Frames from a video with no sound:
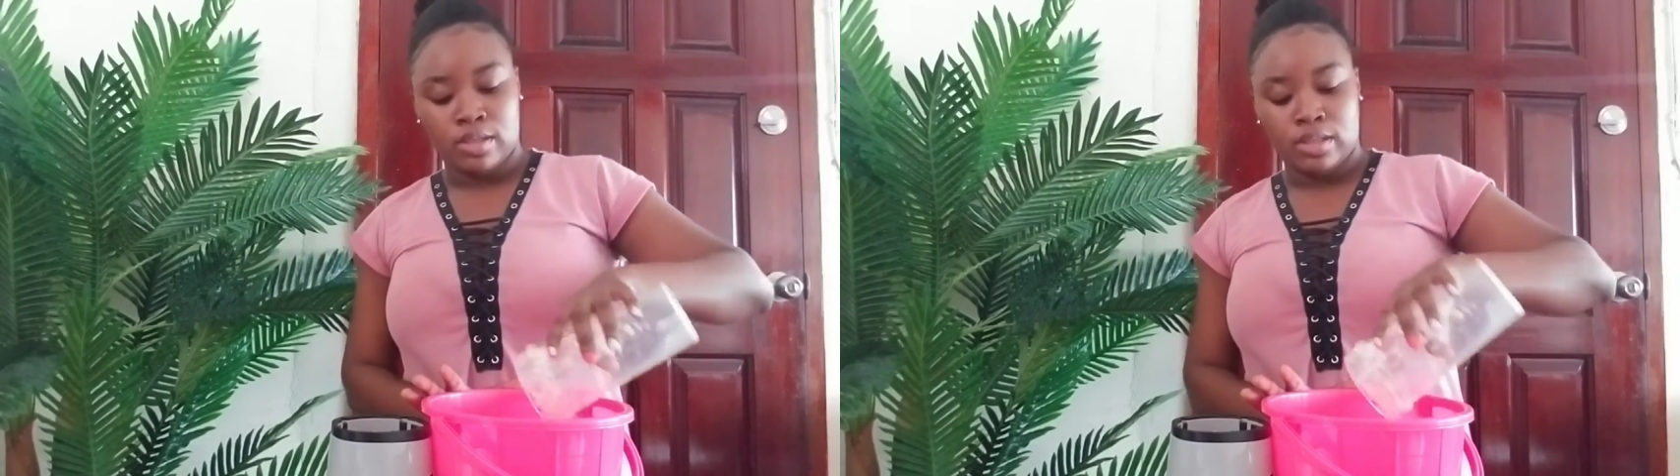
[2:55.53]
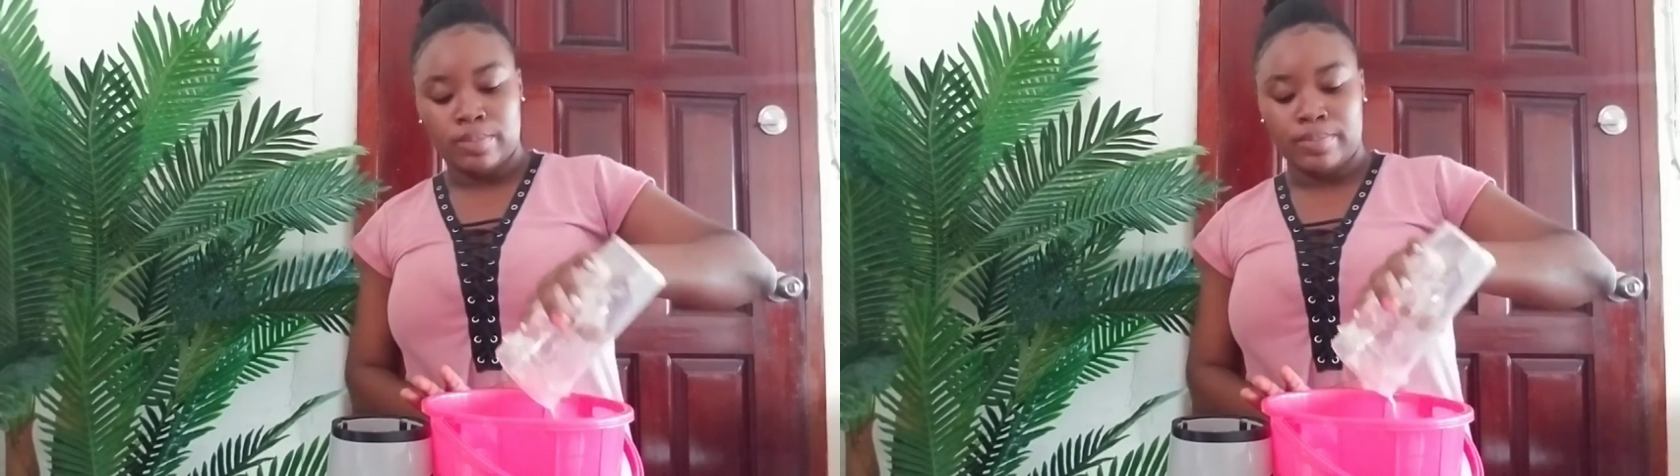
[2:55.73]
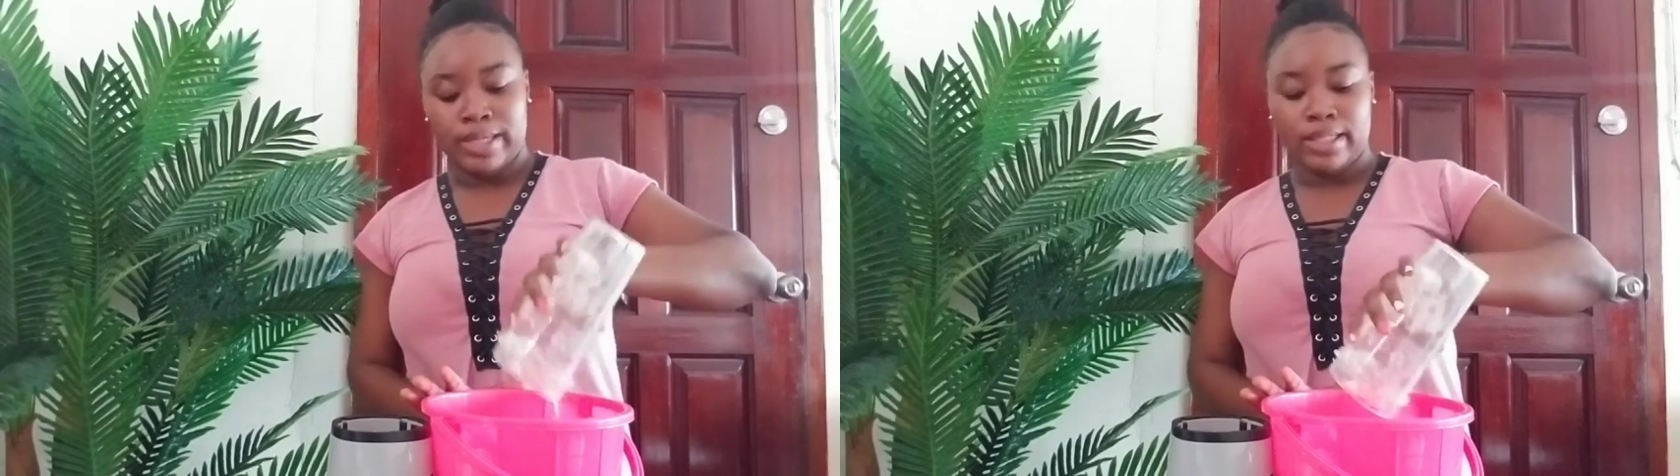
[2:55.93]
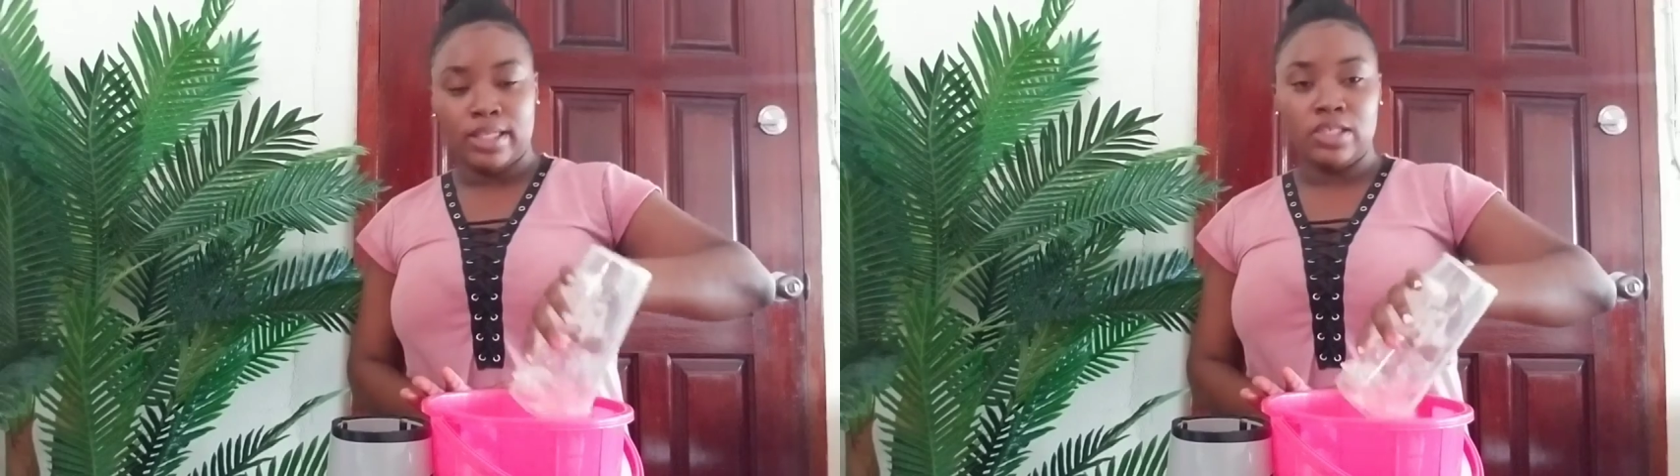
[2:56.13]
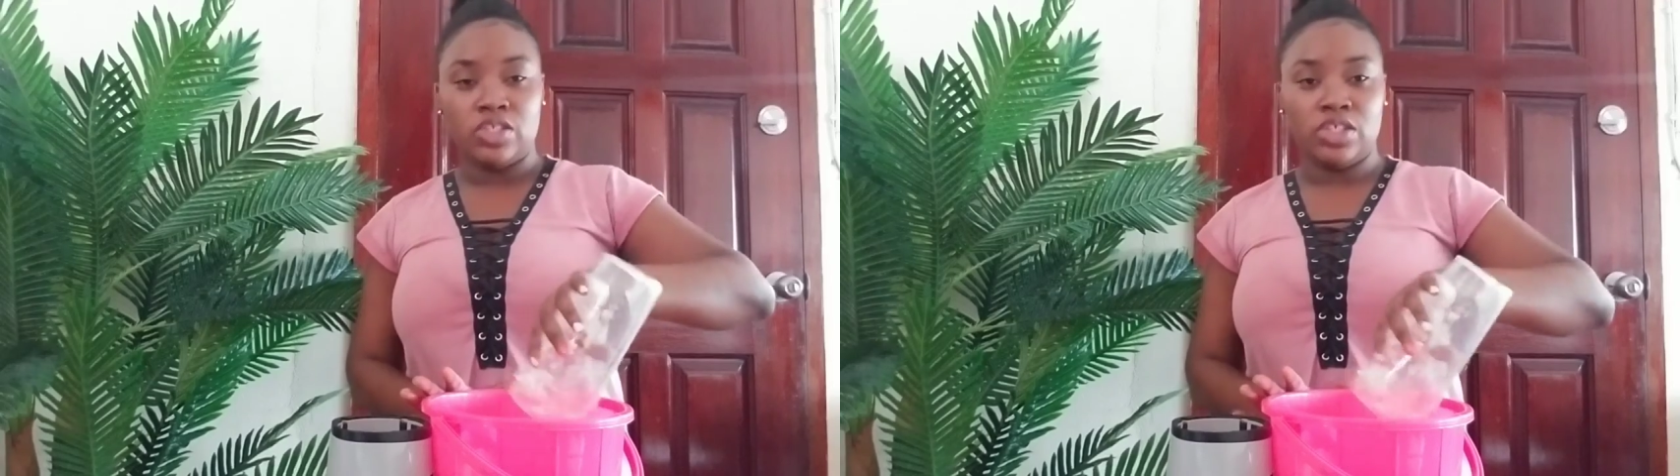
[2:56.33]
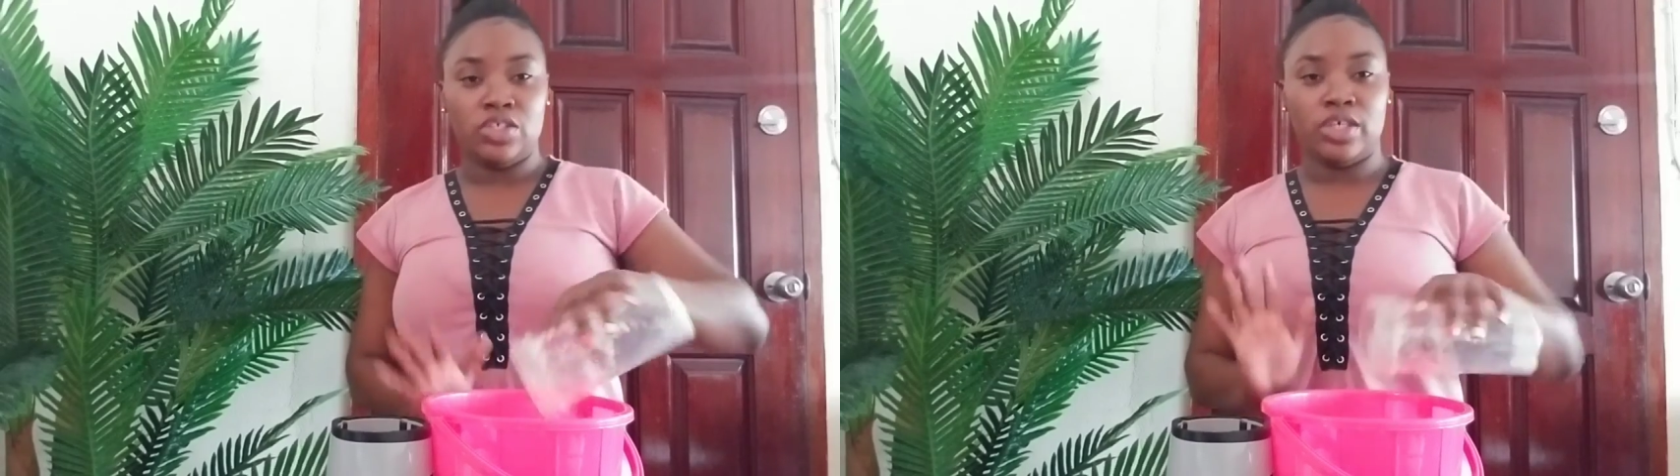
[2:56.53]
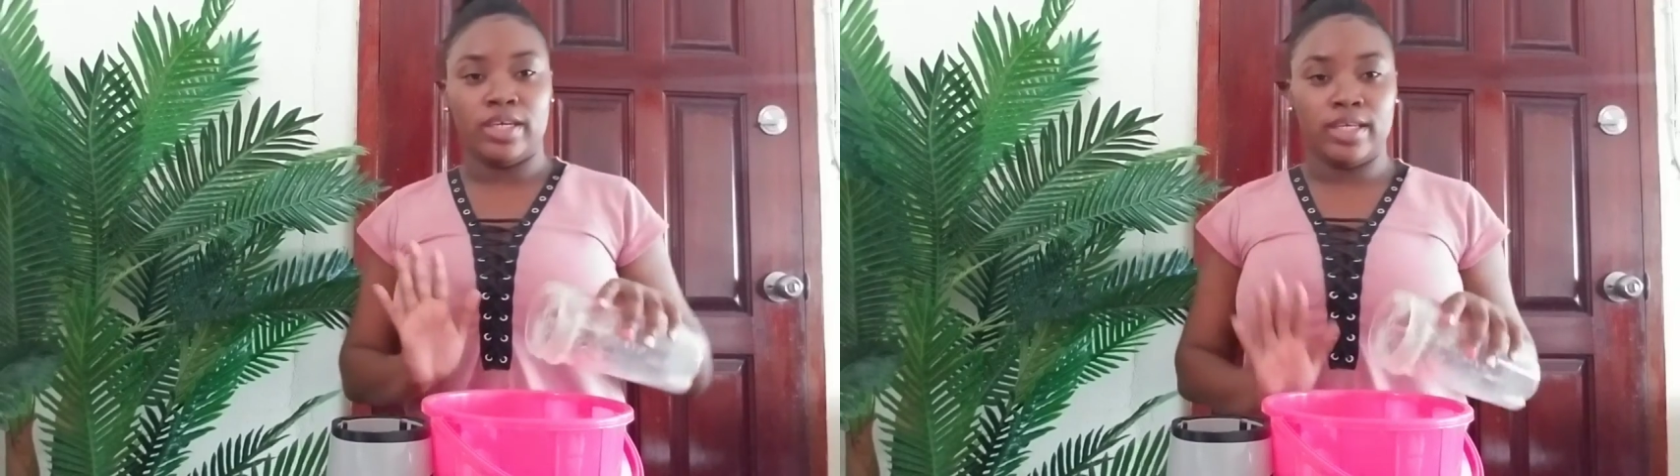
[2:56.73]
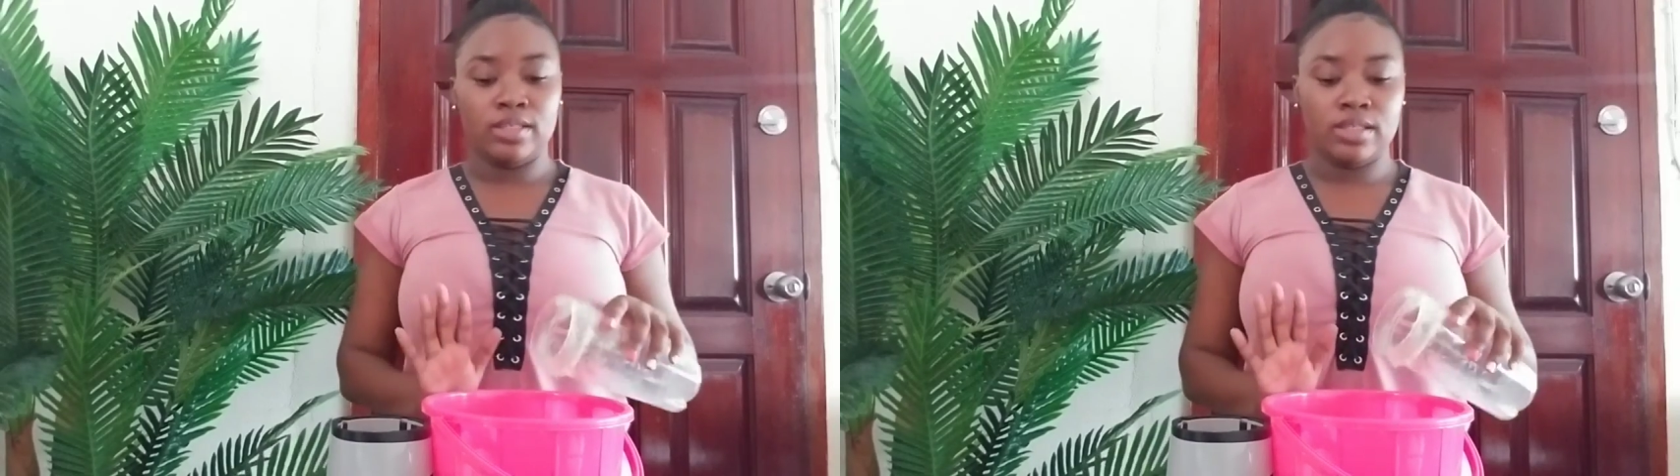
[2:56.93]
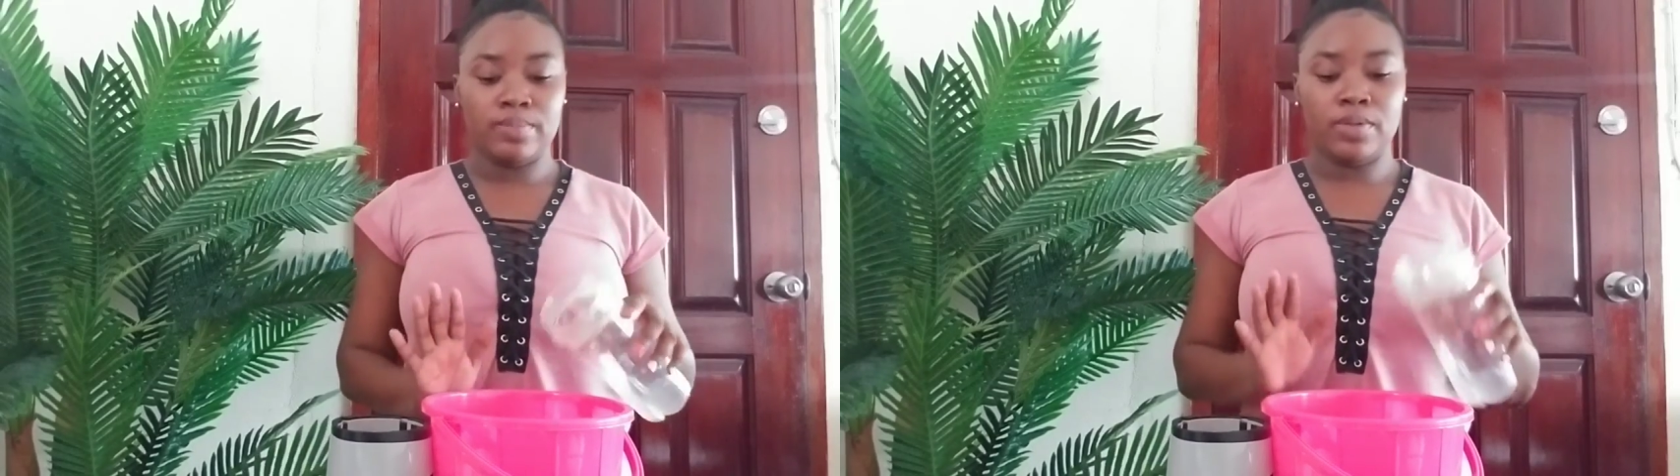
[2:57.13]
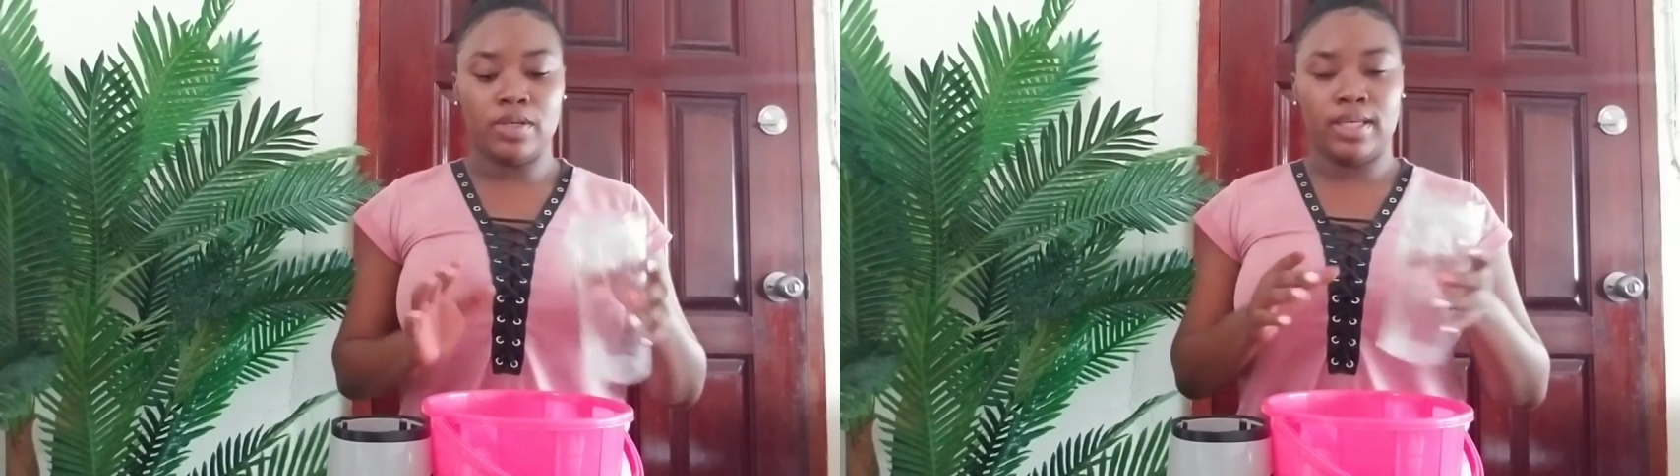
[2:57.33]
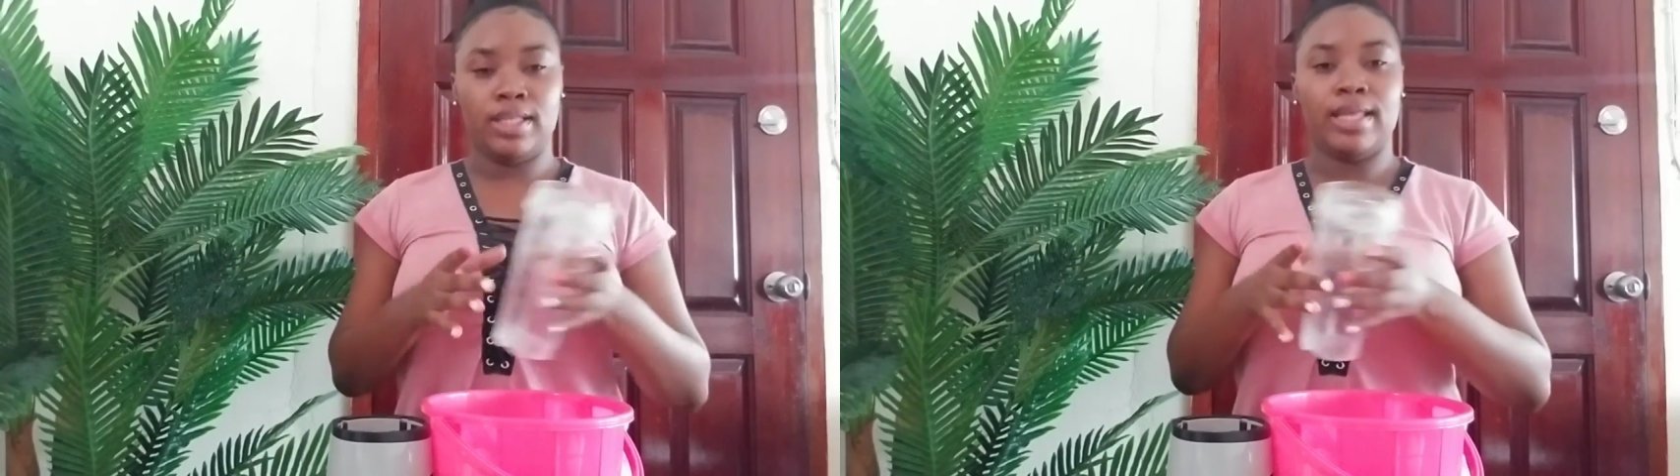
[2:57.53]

the blended ginger into the bucket